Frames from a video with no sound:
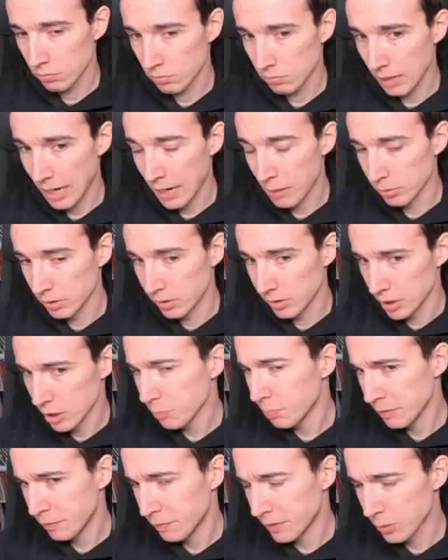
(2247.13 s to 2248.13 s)
I would still
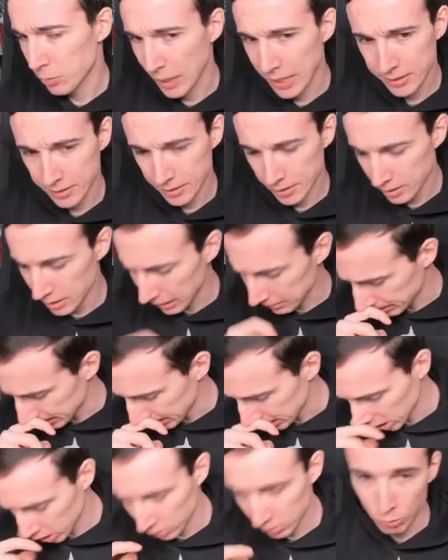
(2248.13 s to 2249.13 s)
prefer white here. I was
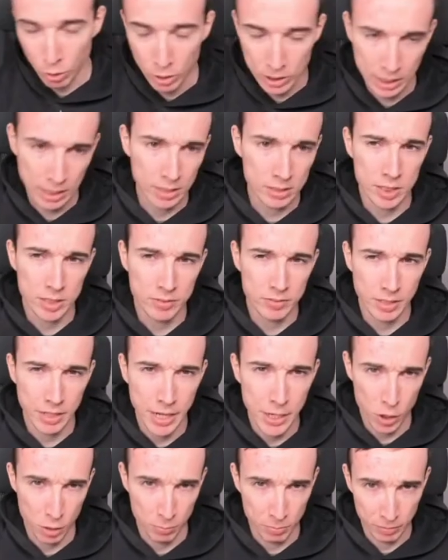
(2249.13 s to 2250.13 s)
actually looking at this
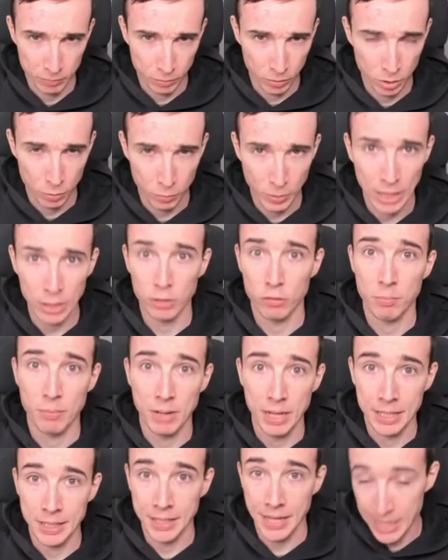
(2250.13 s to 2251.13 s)
variation before one of
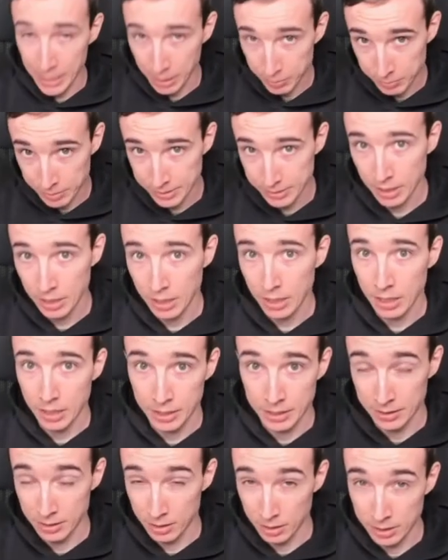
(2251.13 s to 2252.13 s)
my games uh,
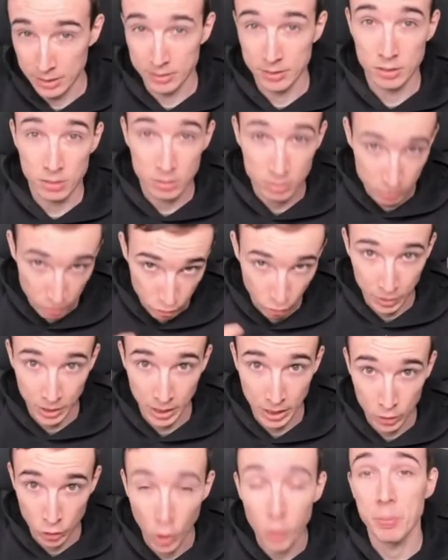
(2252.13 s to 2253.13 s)
in the recent
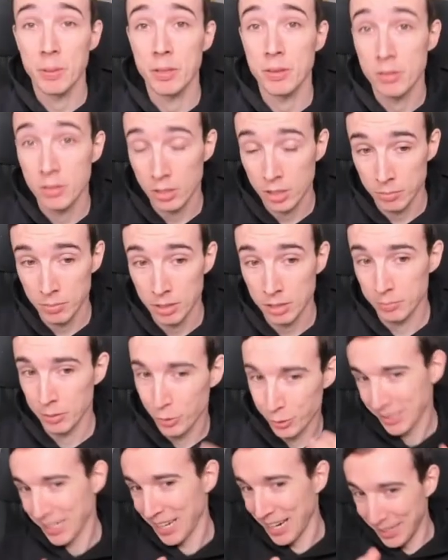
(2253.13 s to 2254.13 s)
Groningen Open tournament
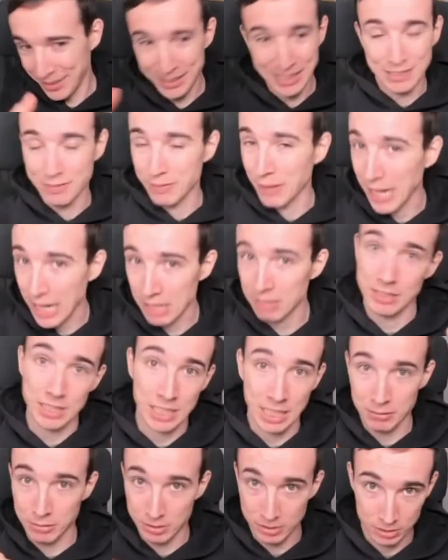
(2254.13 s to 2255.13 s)
because I had this file and
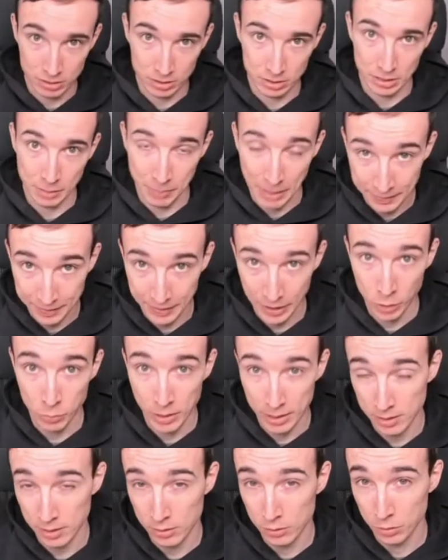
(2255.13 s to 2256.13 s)
I was debating
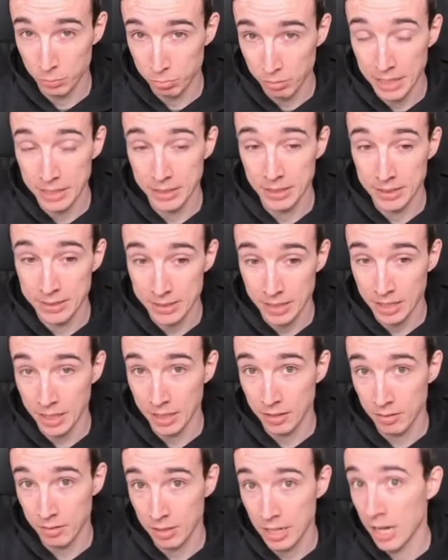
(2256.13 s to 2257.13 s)
whether to play this
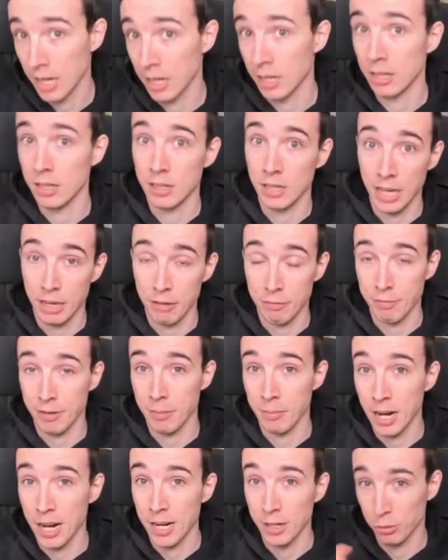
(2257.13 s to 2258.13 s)
against young uh,
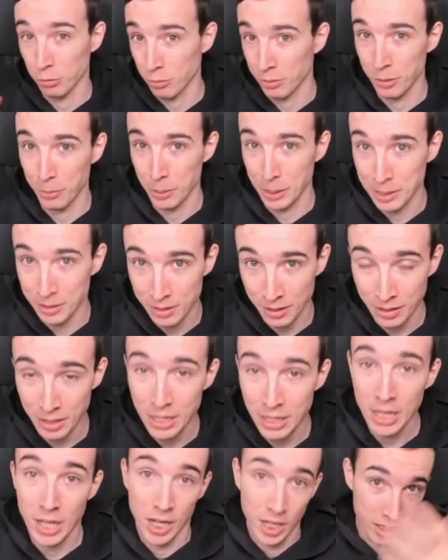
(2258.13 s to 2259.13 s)
FM Arthur de Winter,
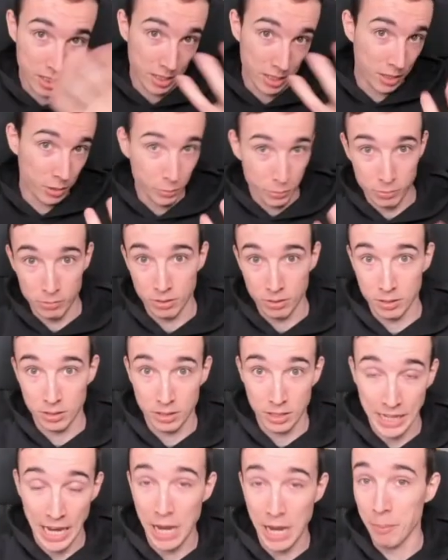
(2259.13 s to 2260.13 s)
uh, uh,
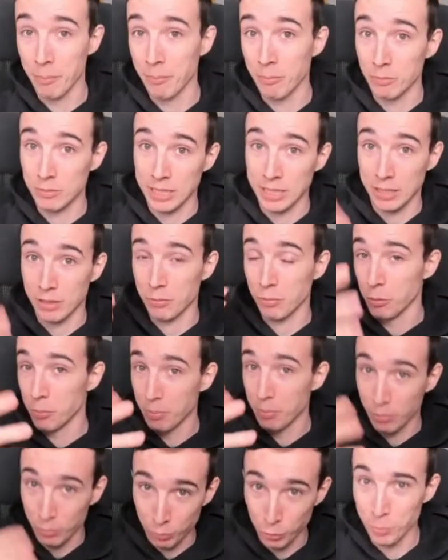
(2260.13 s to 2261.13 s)
a game that will
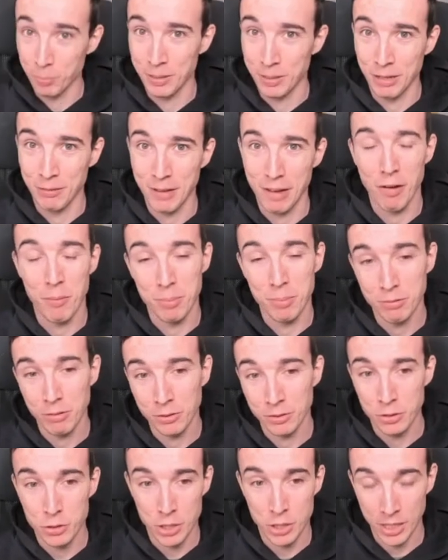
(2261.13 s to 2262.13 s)
soon be available
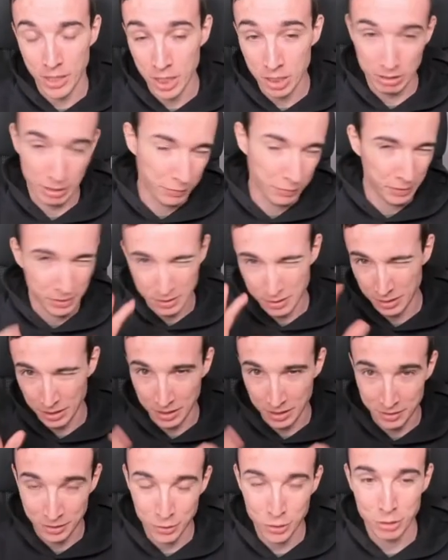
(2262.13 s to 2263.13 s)
on the channel if it
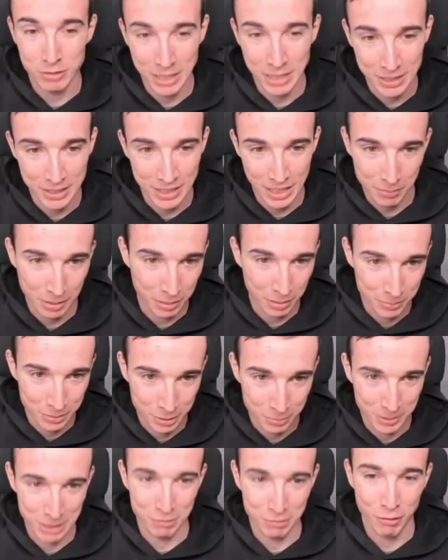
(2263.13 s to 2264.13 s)
isn't already. I'm, I'm in
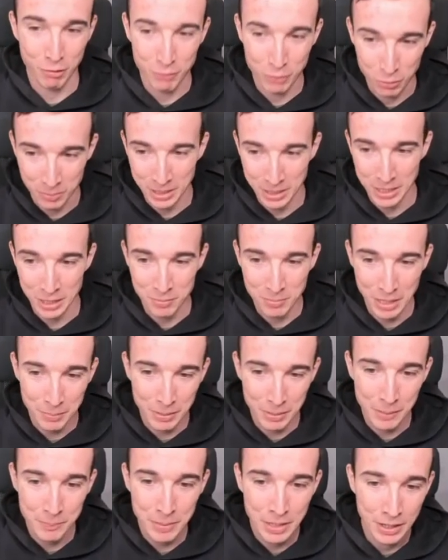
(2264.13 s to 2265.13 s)
the middle of filming it
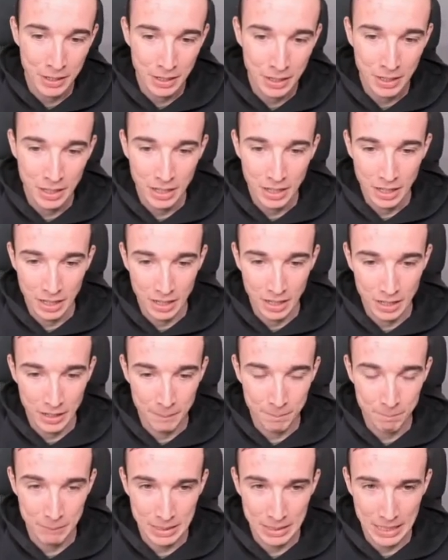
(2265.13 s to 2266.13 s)
maybe.
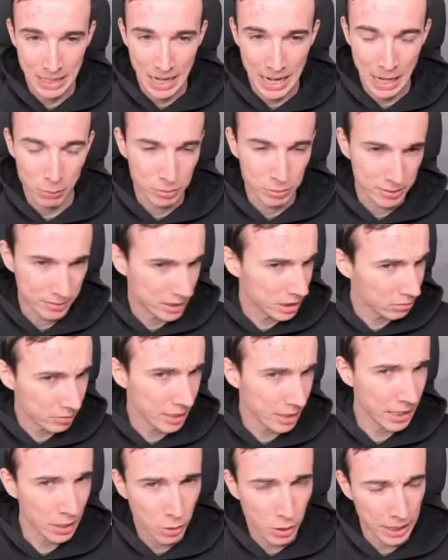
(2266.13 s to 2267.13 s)
Um, I would still
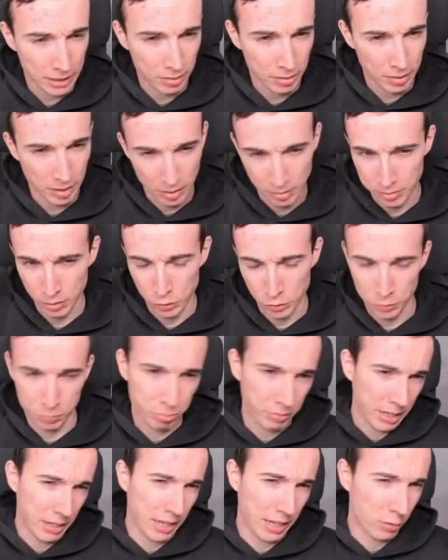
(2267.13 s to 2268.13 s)
think it's easier to
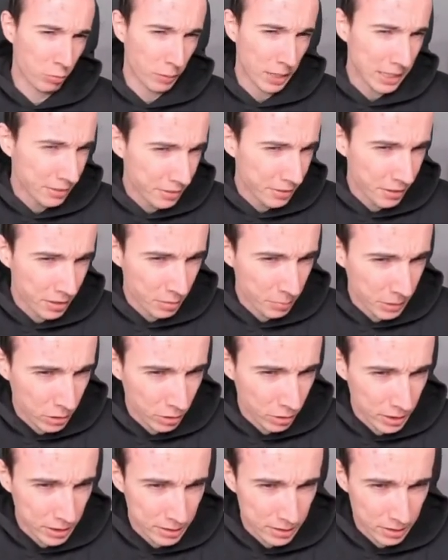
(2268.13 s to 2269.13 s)
play as white here
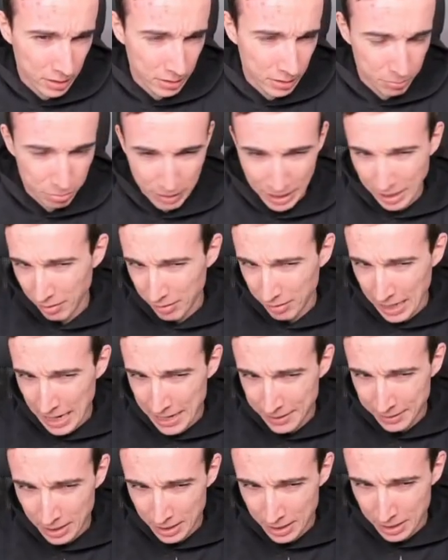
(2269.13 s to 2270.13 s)
because uh, black is
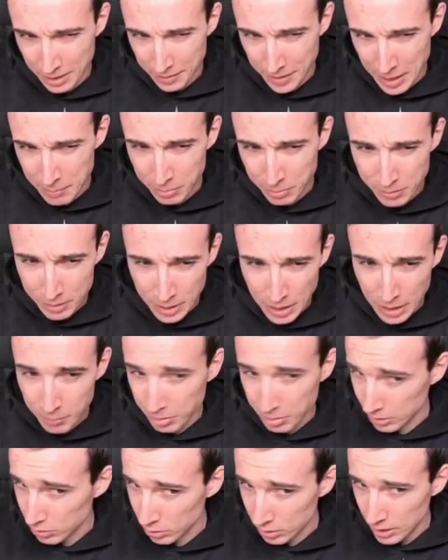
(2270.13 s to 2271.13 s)
kinda cramped.
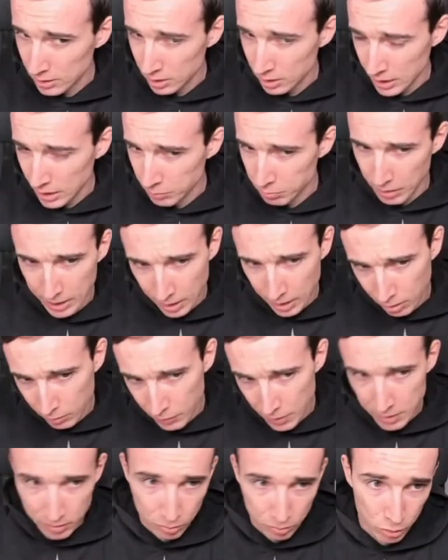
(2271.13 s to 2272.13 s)
But on the other hand, black is
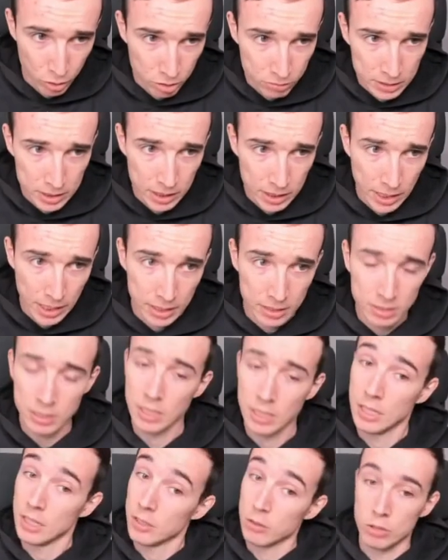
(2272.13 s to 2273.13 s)
very solid, and
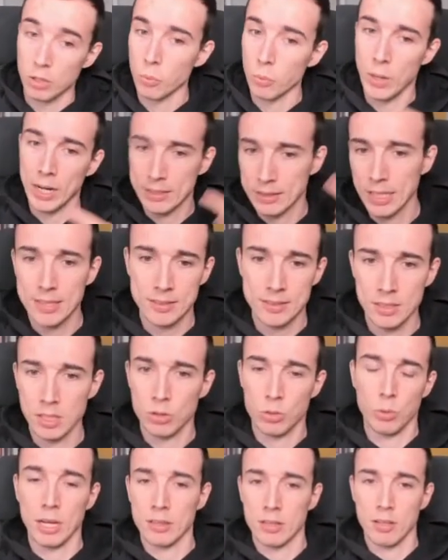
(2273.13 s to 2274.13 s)
you know white does need
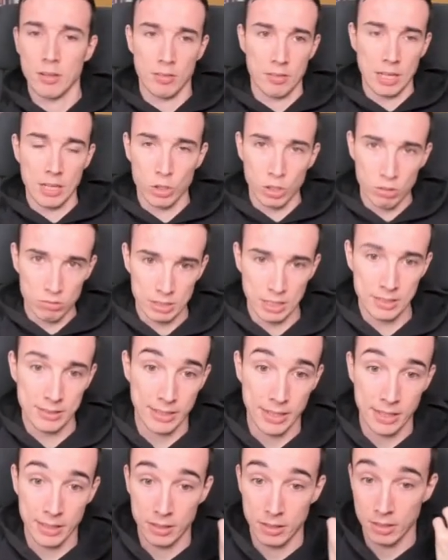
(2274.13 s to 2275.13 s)
to understand all this
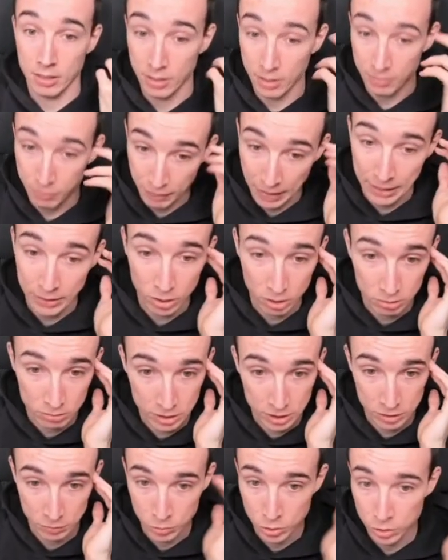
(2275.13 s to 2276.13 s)
and uh, find all
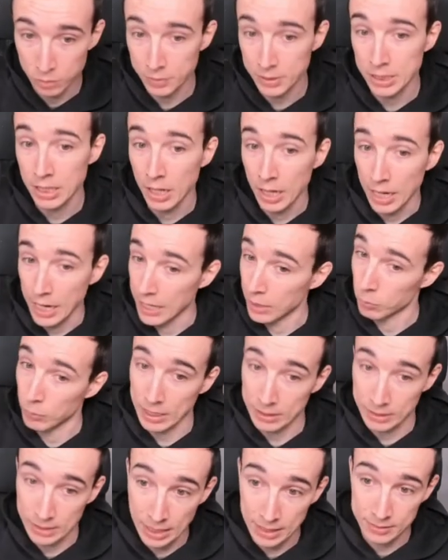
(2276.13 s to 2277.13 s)
these moves, and
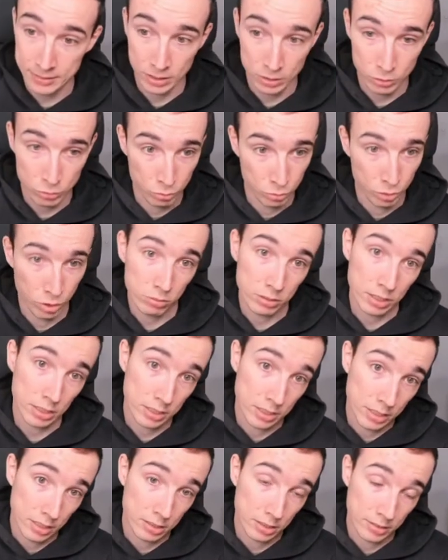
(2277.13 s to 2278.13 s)
white does need to know that
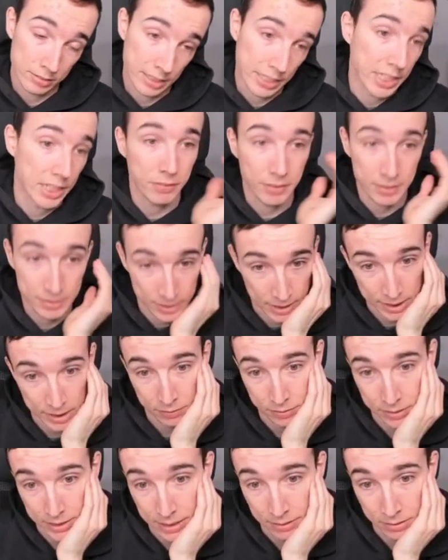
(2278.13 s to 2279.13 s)
here the sacrifice knight
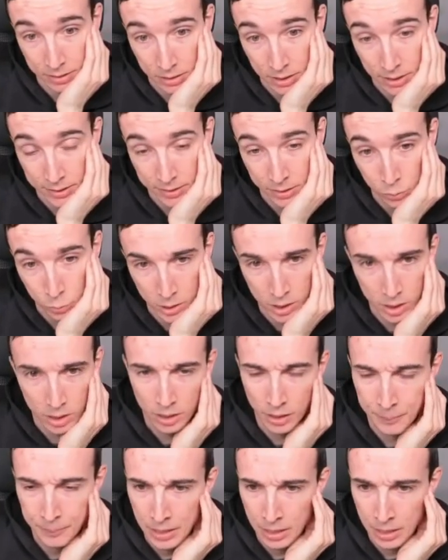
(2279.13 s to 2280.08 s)
f7 doesn't work.